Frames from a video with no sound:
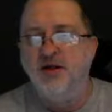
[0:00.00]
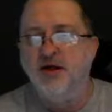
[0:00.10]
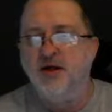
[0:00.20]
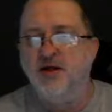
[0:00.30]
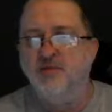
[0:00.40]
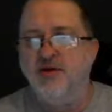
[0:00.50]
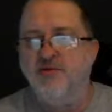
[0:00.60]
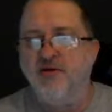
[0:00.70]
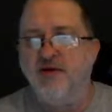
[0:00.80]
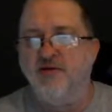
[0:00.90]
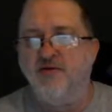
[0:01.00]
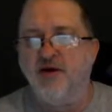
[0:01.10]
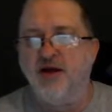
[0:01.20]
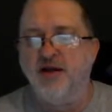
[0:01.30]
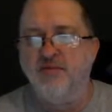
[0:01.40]
a little bit of
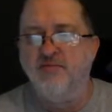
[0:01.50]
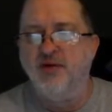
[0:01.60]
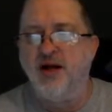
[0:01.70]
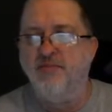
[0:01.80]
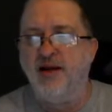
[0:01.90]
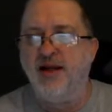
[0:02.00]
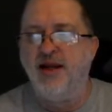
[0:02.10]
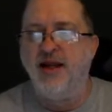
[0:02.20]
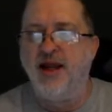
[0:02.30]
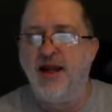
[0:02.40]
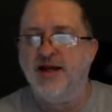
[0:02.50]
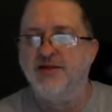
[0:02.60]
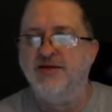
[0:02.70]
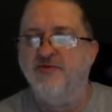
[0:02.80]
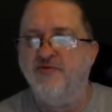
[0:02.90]
everything. But I mean, it
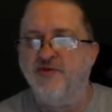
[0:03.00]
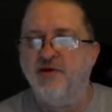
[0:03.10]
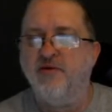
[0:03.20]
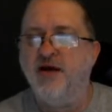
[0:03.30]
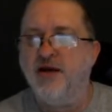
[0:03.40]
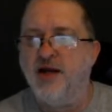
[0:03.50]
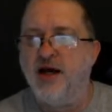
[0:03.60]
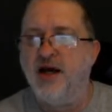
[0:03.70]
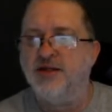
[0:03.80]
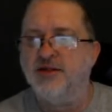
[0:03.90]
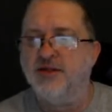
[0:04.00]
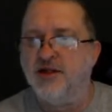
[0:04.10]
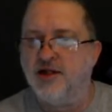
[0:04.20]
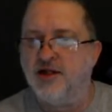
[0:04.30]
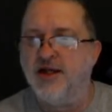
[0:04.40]
has a very nice,
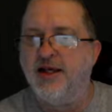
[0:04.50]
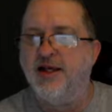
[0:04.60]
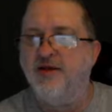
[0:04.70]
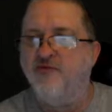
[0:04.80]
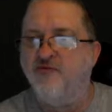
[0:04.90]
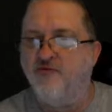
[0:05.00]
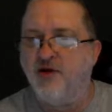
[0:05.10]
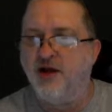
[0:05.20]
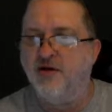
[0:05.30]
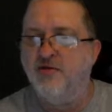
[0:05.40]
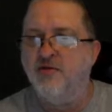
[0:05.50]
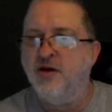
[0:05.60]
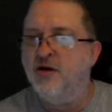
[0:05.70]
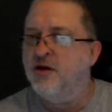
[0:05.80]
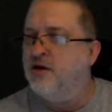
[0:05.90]
clean feel,
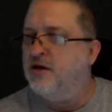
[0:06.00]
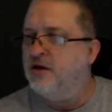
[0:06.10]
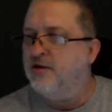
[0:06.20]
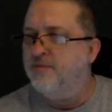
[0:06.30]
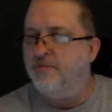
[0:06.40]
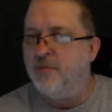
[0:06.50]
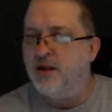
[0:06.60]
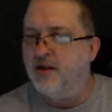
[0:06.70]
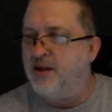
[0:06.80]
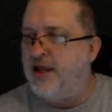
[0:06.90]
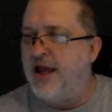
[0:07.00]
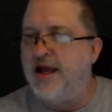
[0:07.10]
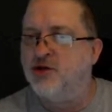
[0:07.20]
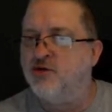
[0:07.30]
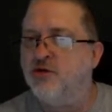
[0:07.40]

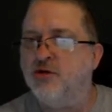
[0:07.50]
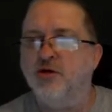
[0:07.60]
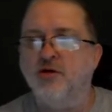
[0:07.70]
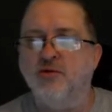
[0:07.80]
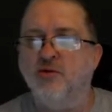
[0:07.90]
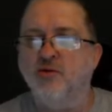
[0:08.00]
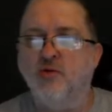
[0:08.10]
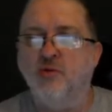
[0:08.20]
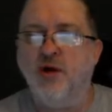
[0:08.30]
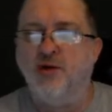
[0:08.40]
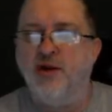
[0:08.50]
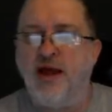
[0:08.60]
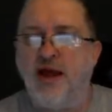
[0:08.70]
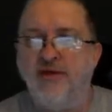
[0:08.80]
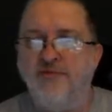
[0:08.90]
natural look with
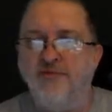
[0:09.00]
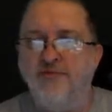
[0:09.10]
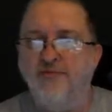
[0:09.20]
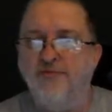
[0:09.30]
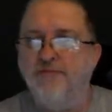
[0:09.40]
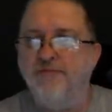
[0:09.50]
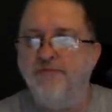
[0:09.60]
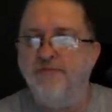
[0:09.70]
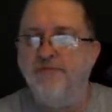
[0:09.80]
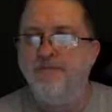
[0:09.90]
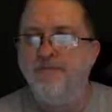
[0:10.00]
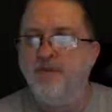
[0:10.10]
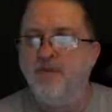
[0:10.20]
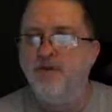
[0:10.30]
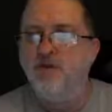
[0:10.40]
life
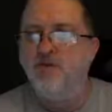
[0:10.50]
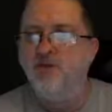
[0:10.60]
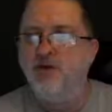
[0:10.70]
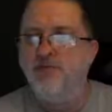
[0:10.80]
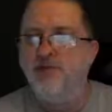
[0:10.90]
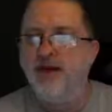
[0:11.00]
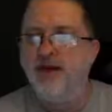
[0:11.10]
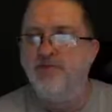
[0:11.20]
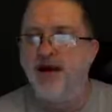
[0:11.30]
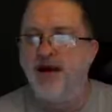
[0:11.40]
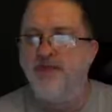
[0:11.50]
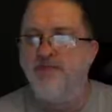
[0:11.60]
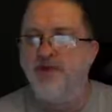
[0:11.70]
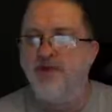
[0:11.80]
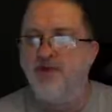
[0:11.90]
to really make the map
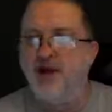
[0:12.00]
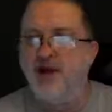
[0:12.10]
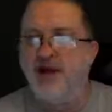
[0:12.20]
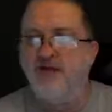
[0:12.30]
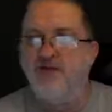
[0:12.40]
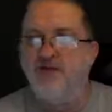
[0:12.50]
feel alive.